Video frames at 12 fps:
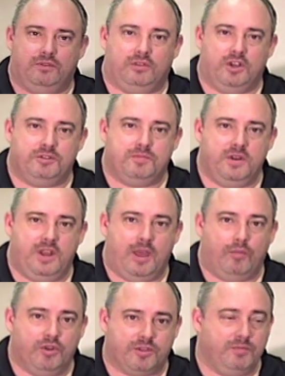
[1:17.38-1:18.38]
Phil
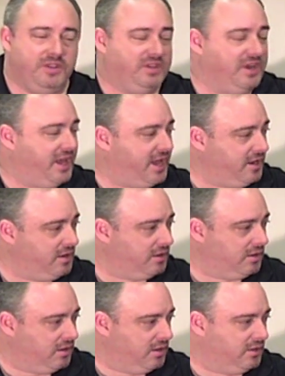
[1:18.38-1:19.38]
Fleishman, and with me
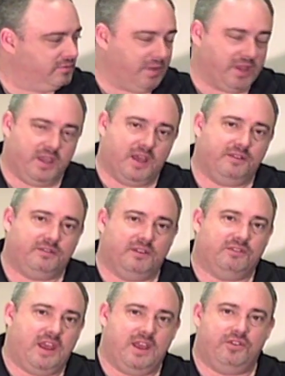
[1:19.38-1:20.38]
today, my
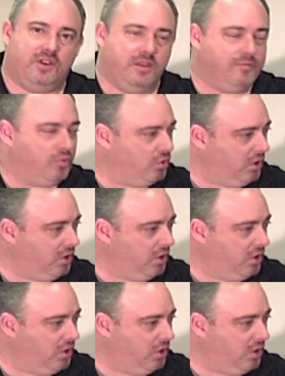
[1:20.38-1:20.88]
guest is Anthony